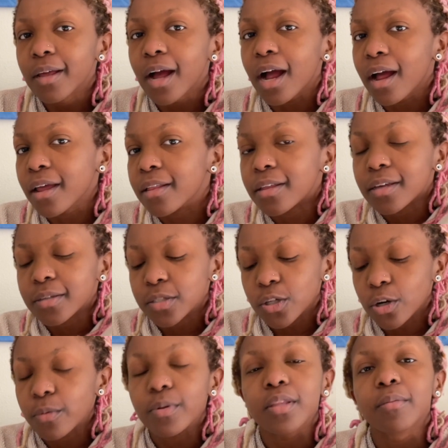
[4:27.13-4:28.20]
I like
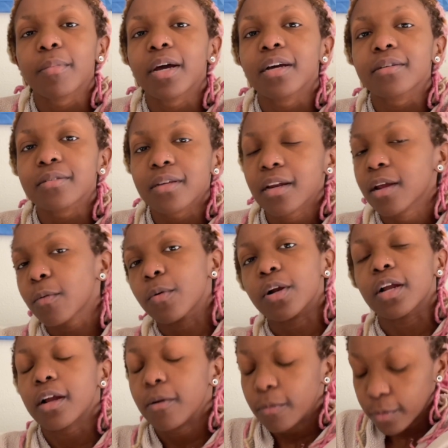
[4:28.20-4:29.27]
start with a mask and I work
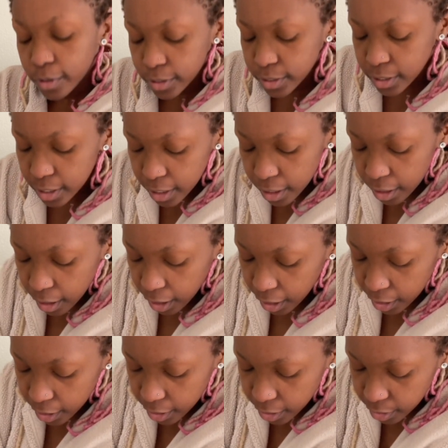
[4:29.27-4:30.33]
outwards.
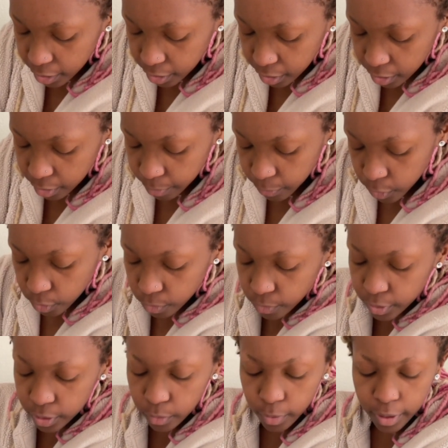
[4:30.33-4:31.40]
I don't
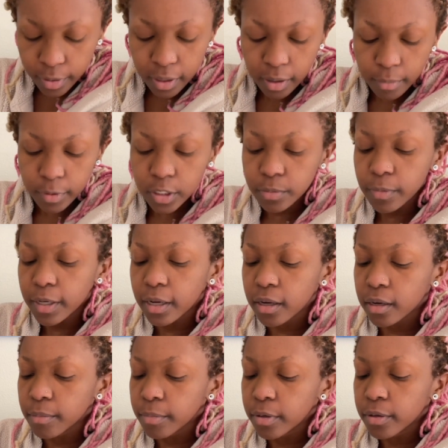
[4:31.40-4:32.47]
really wear that much
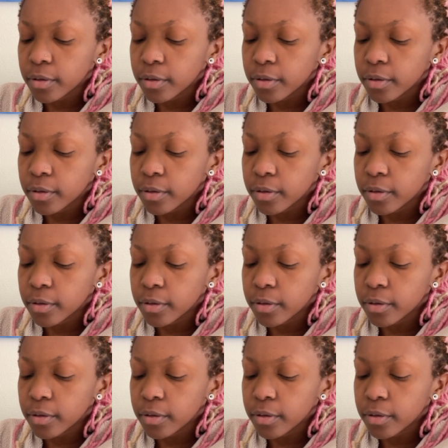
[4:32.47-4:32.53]
makeup.